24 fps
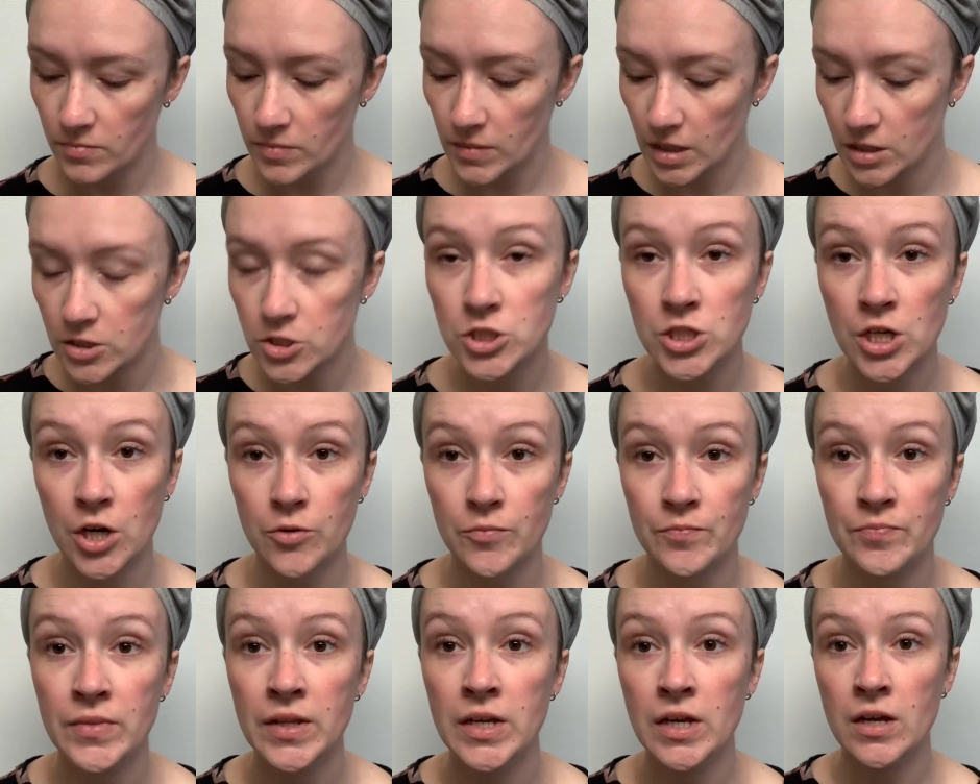So
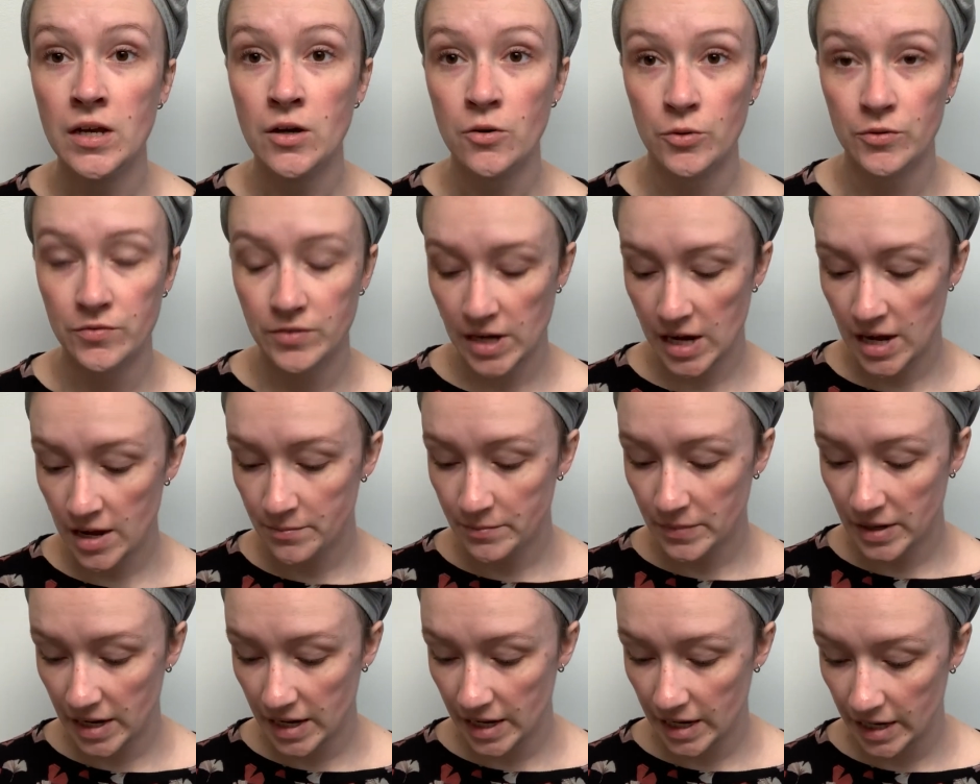we've got
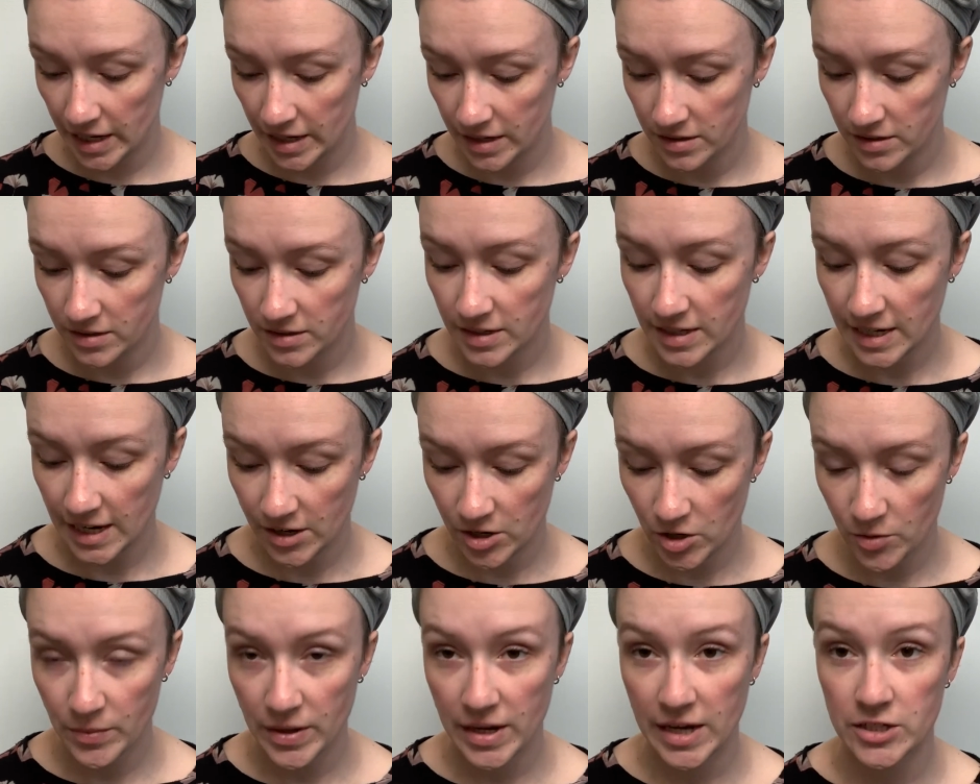my
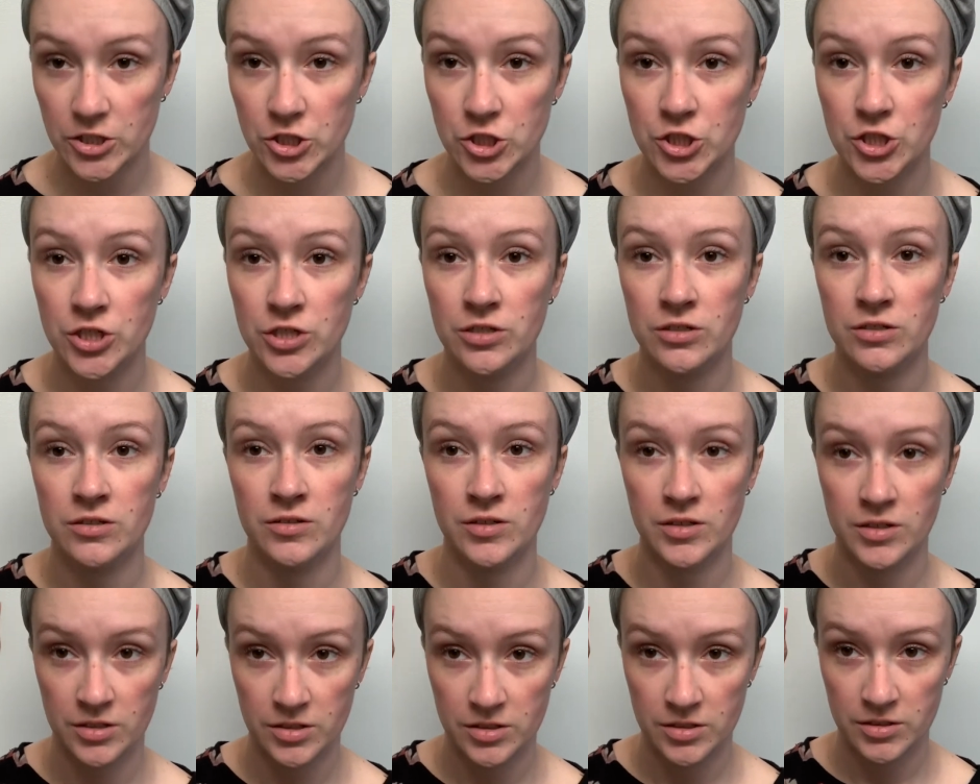Countermatch
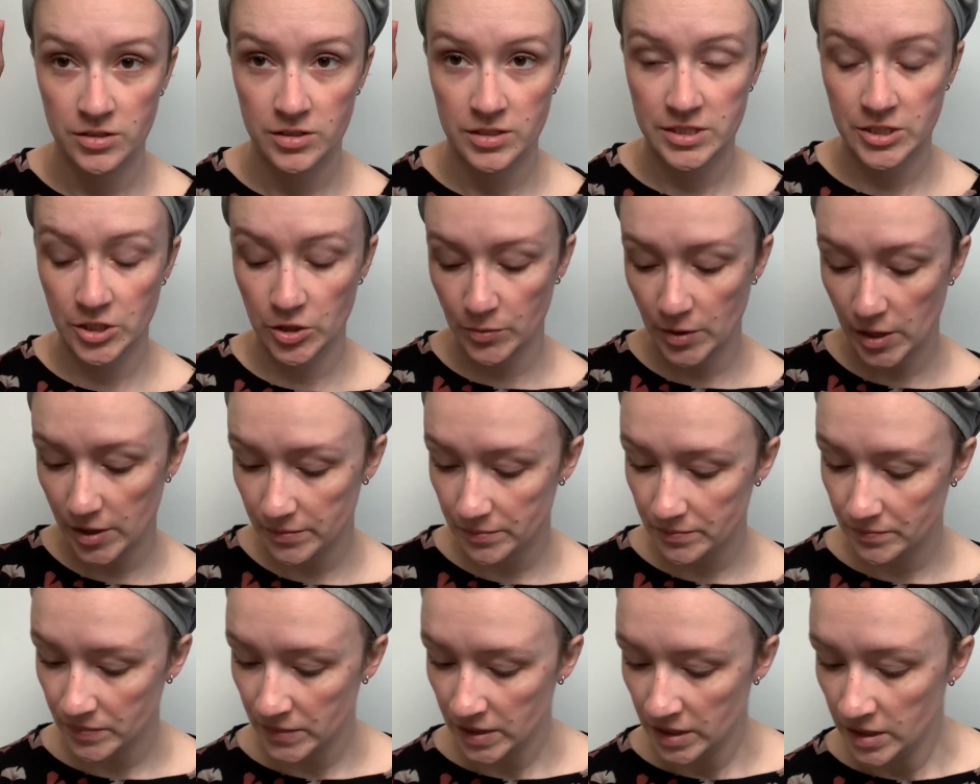serum on.
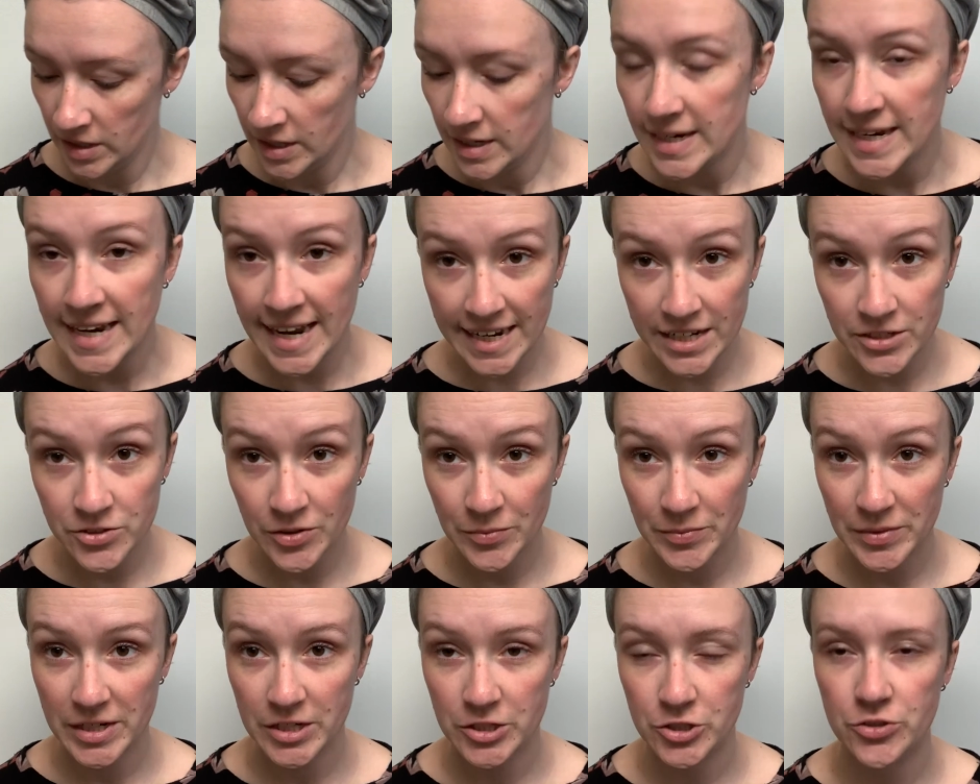Next, what I'm
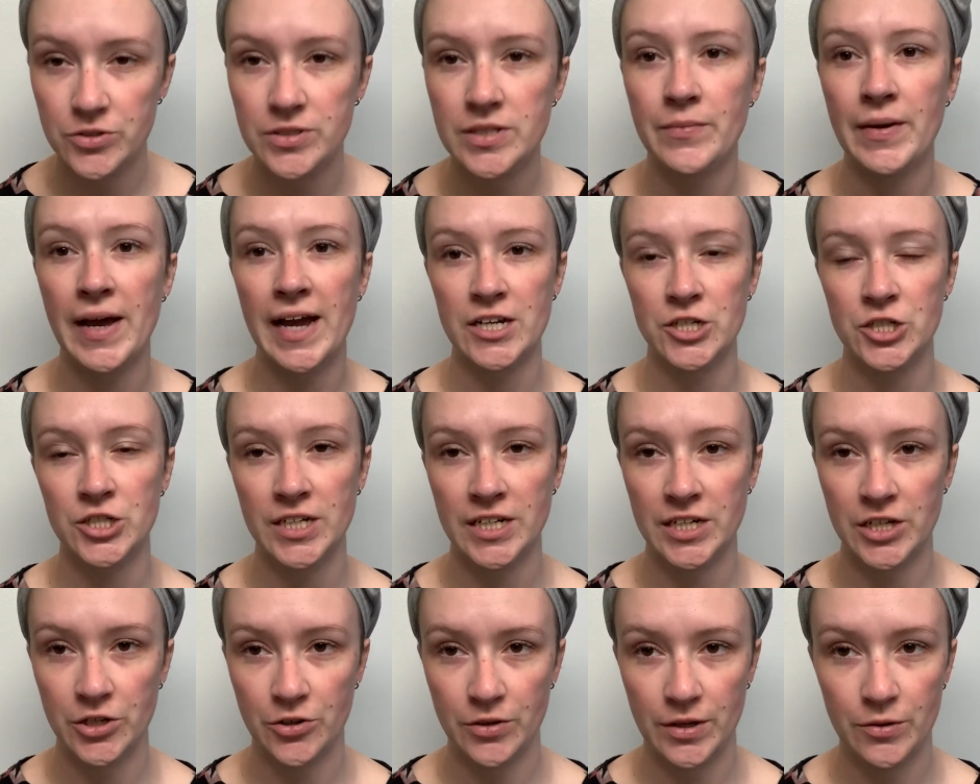going to do is I'm actually
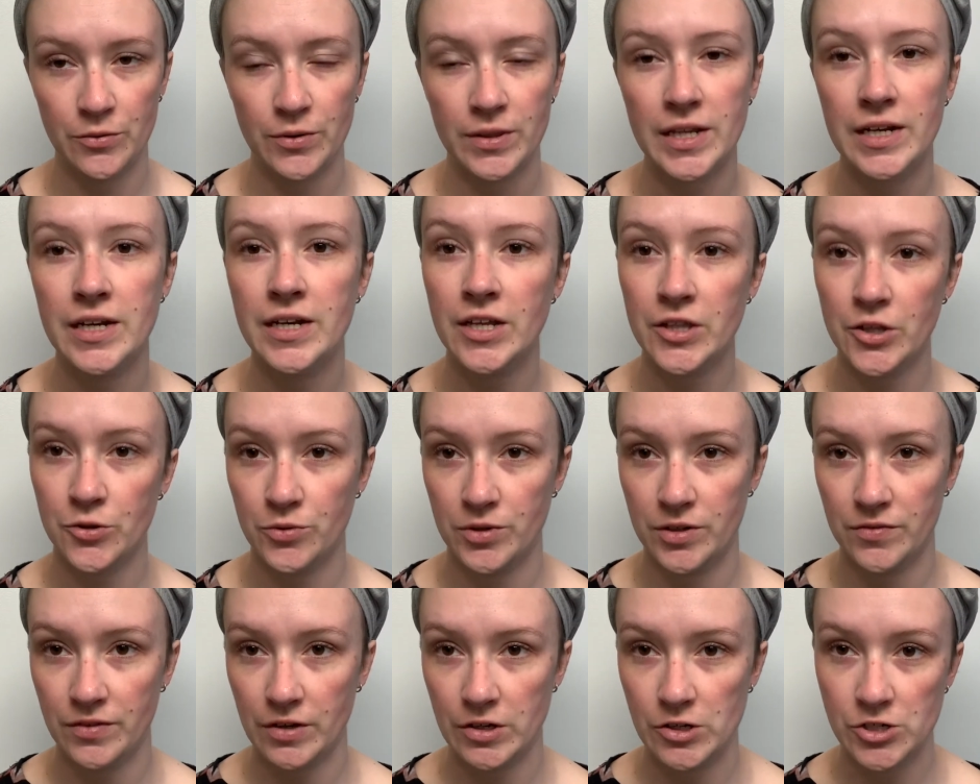going to go in with another one
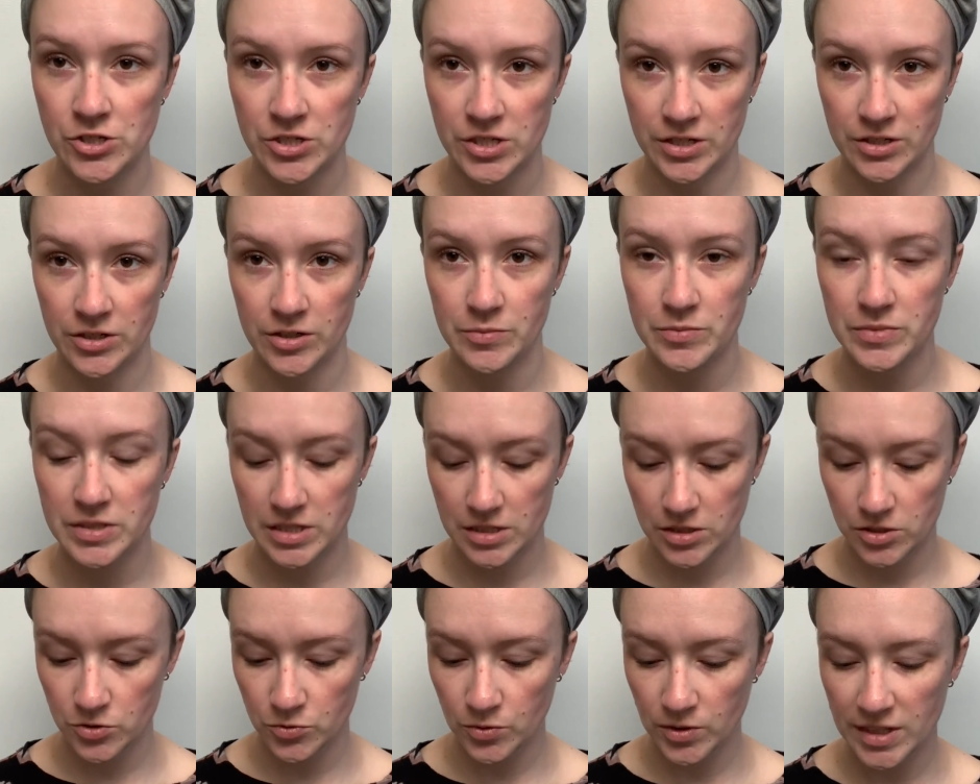of our serums. This
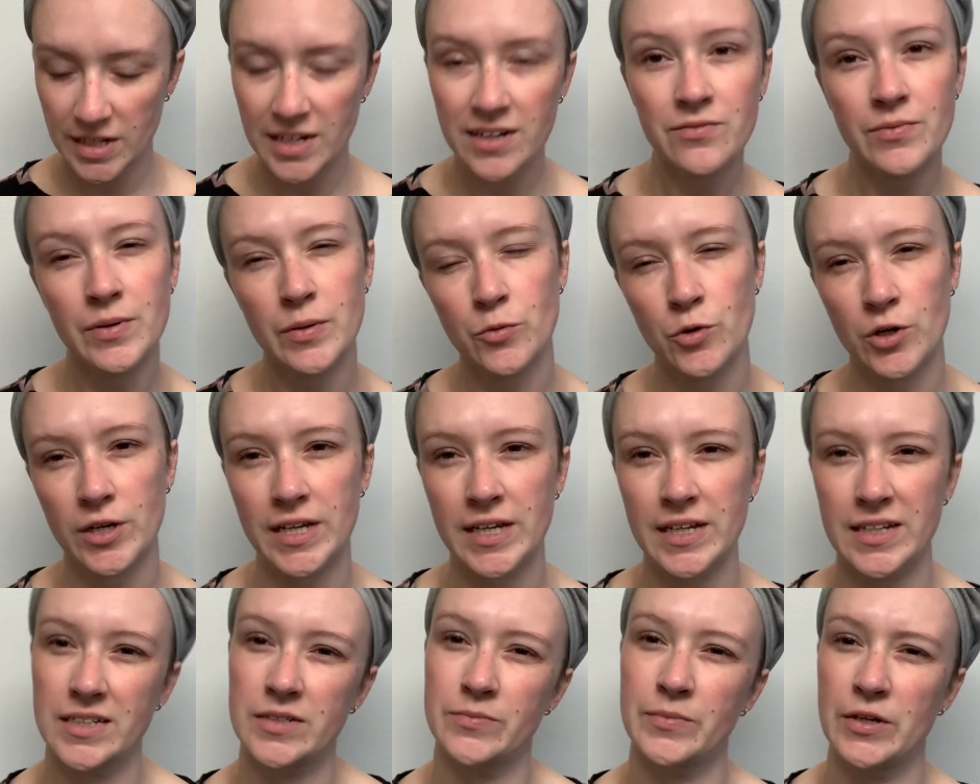is one that I've been working
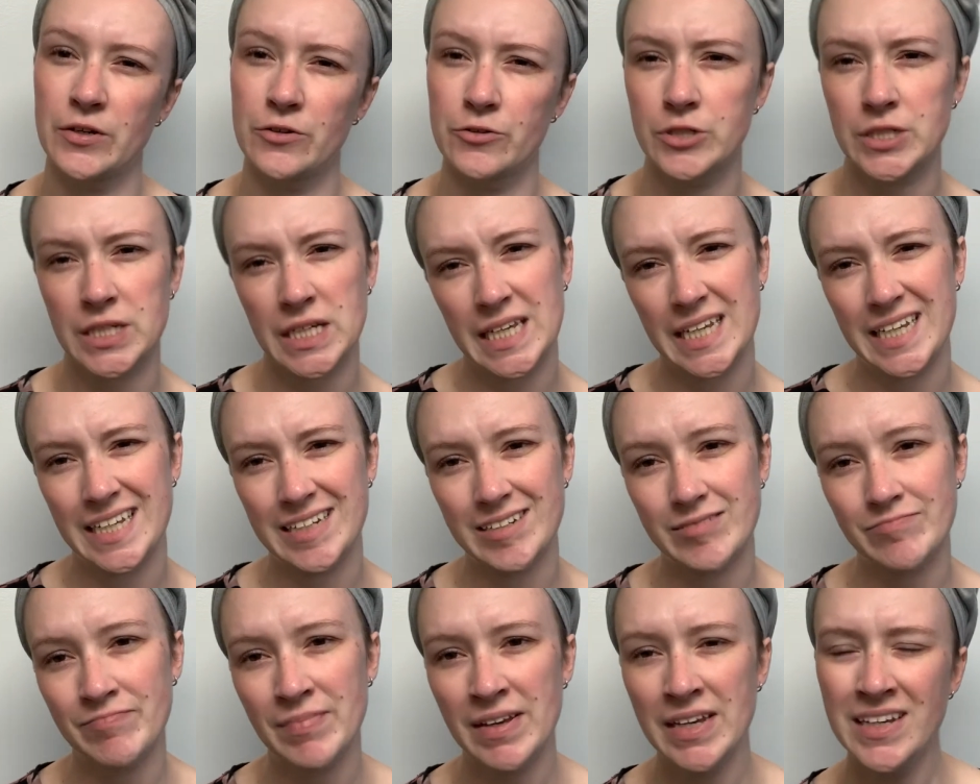into my
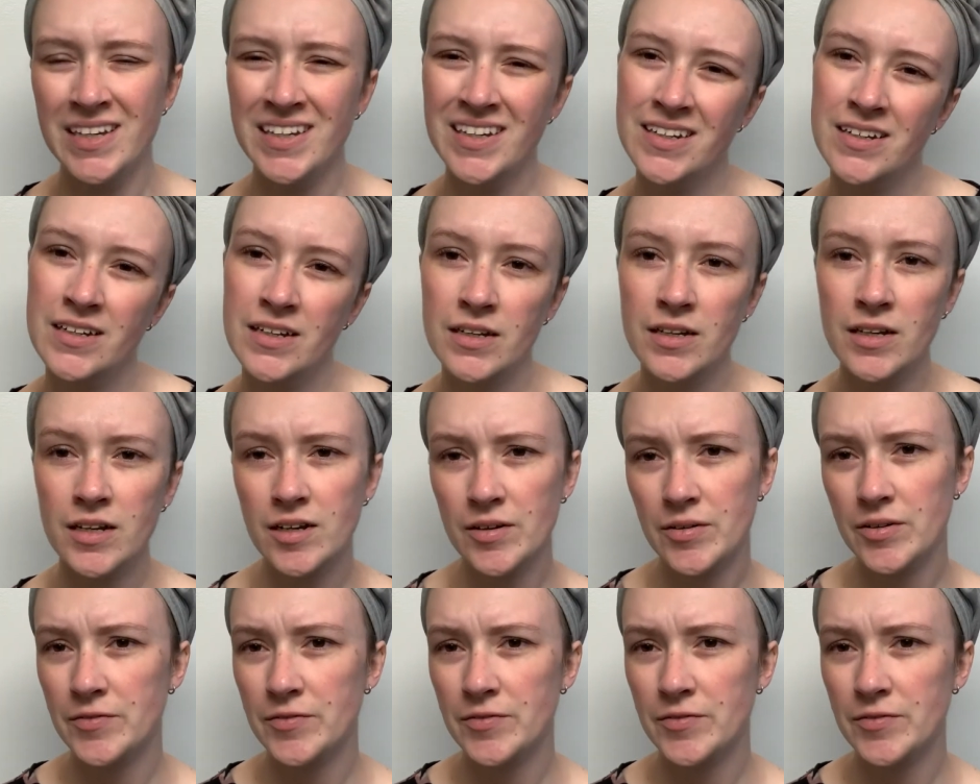routine a